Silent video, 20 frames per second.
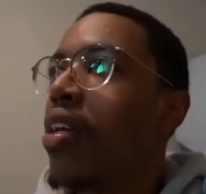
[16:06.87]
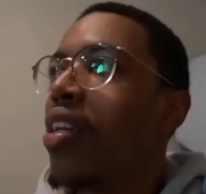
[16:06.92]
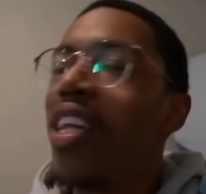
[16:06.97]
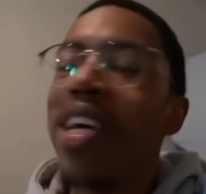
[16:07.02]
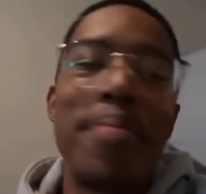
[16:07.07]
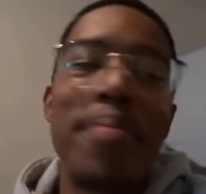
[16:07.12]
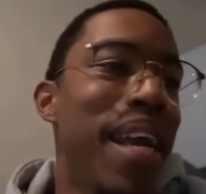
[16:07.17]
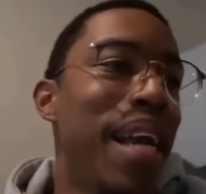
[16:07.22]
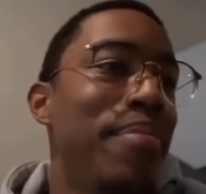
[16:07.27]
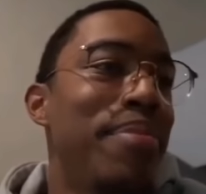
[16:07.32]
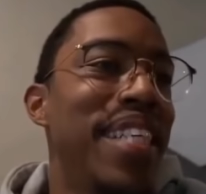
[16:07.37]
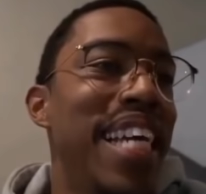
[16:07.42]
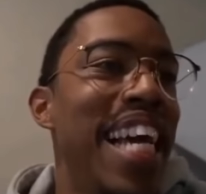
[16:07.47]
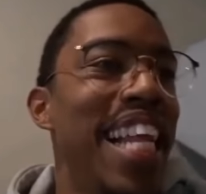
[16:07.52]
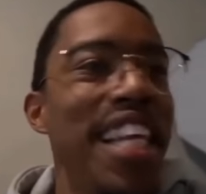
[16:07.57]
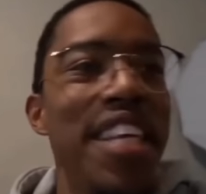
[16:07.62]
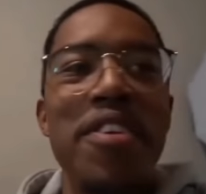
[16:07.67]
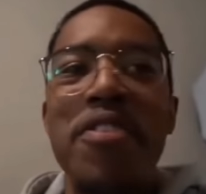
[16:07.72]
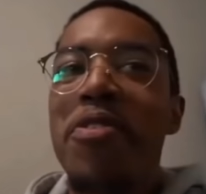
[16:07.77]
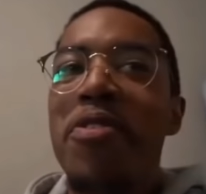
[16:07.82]
Look, man, I'm
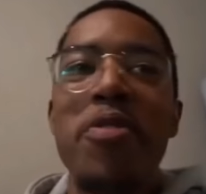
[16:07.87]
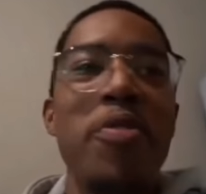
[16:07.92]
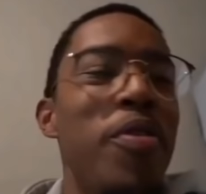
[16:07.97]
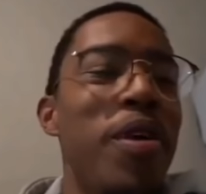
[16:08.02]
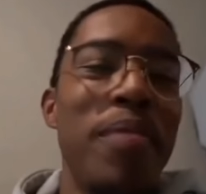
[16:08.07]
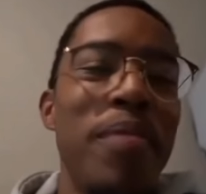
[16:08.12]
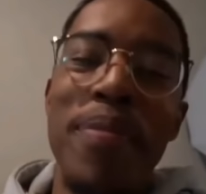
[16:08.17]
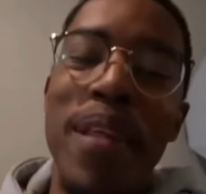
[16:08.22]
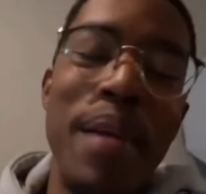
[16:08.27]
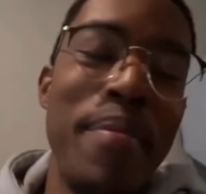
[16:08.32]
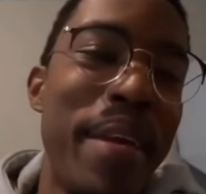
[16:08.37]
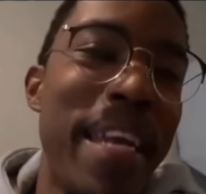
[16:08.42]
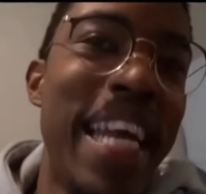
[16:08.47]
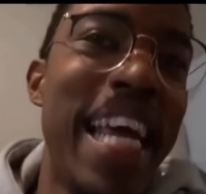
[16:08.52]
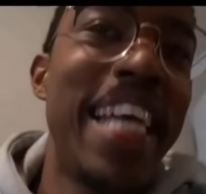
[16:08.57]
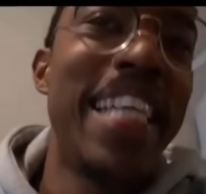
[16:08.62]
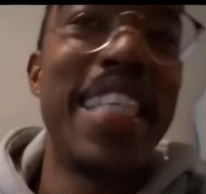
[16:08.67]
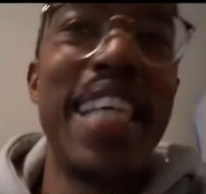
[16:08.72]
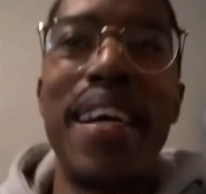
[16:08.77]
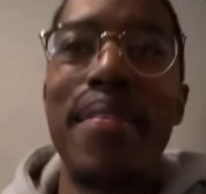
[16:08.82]
telling you, you don't play me in
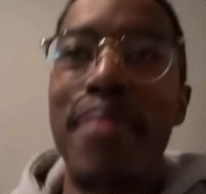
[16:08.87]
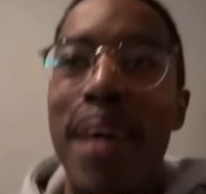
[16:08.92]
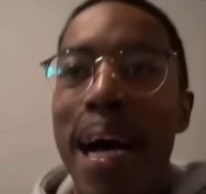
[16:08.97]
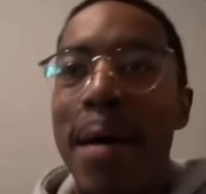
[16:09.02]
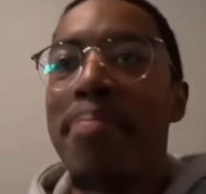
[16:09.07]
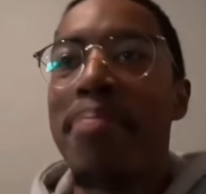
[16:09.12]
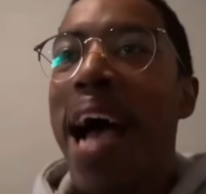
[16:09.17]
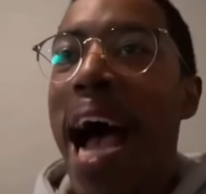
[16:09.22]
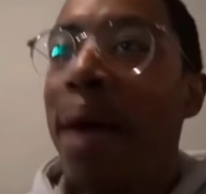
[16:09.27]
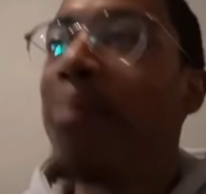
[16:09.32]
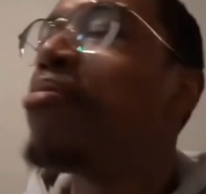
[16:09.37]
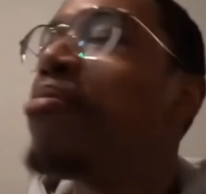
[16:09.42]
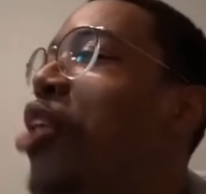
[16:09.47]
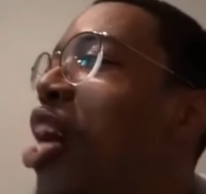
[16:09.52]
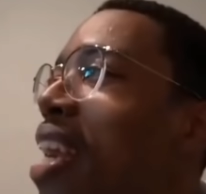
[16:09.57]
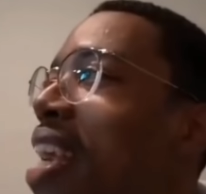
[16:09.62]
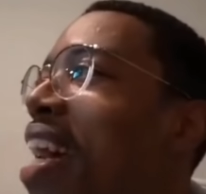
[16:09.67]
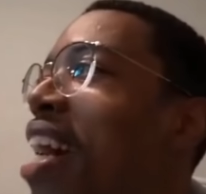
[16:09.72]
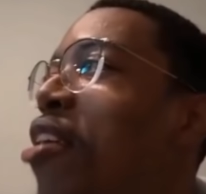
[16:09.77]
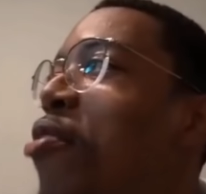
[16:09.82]
heads up. I'm
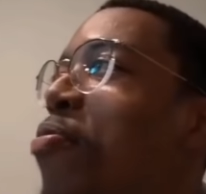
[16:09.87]
trying to